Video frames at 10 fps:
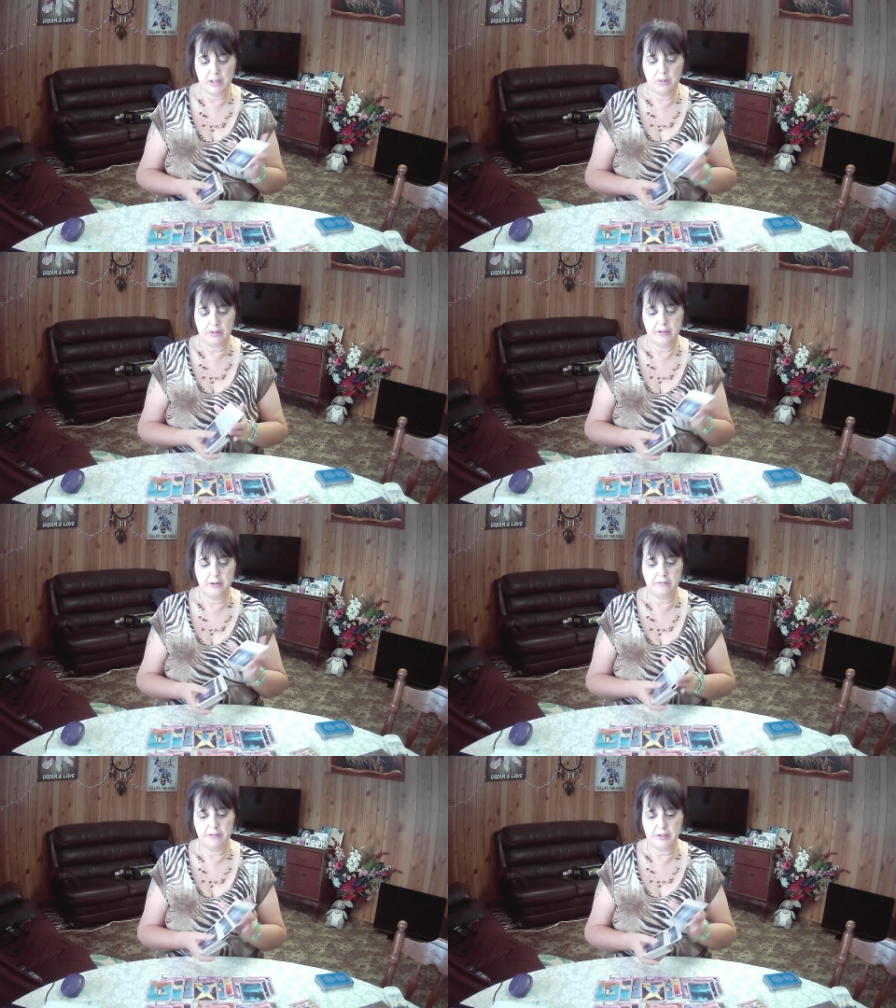what the
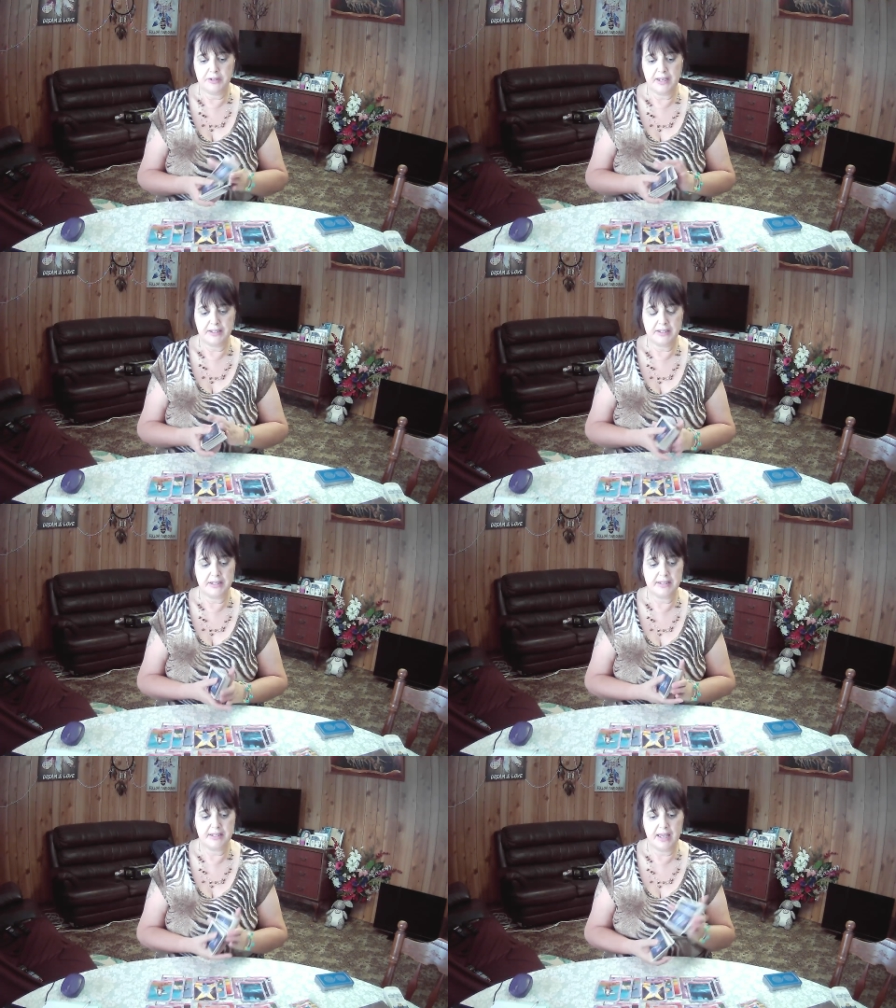universe has to
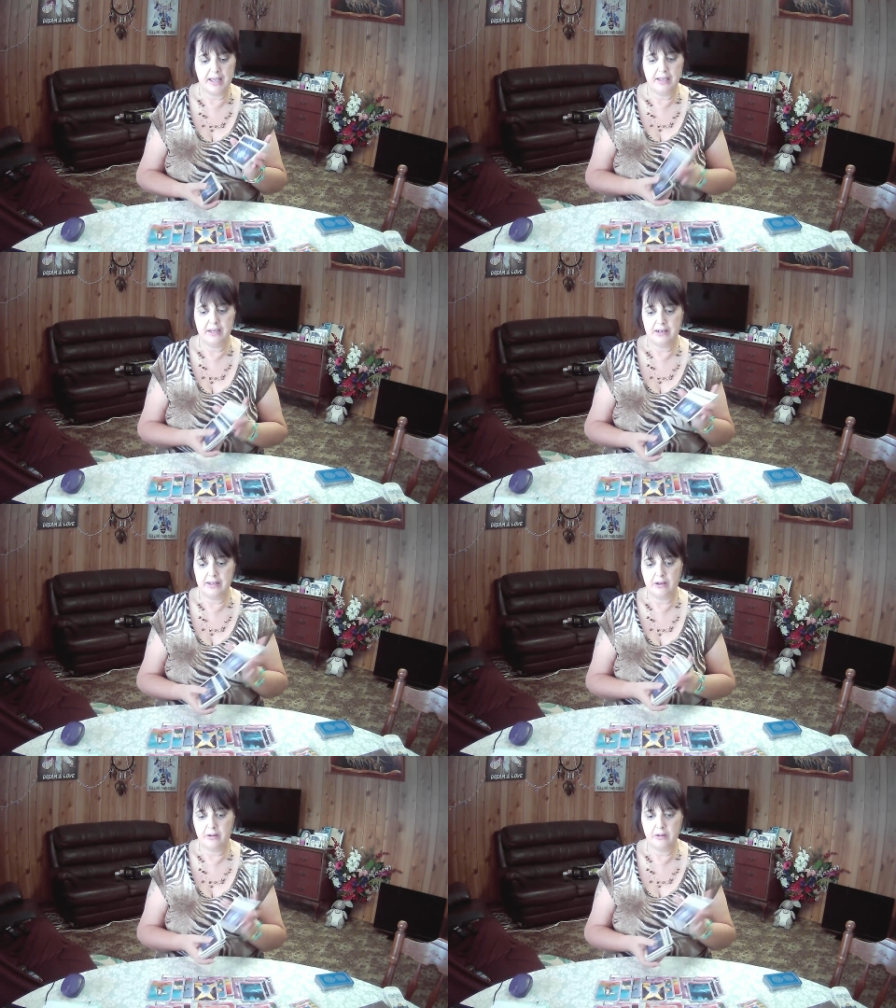say,
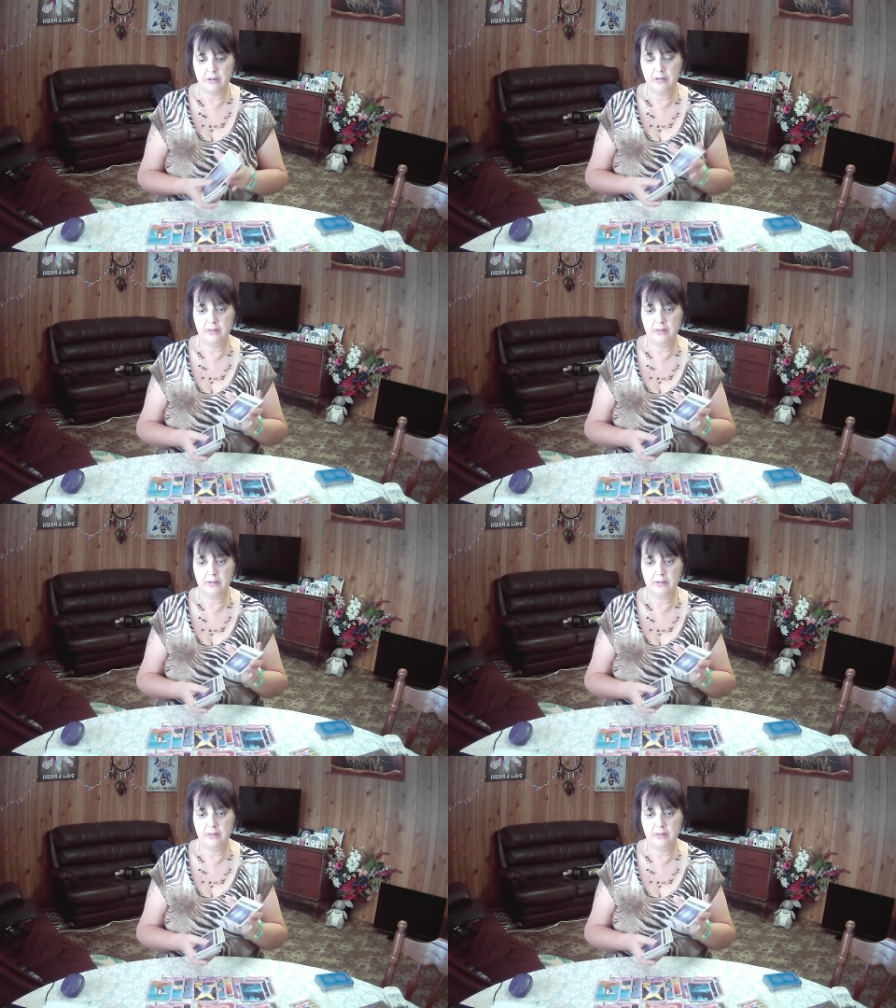Leo.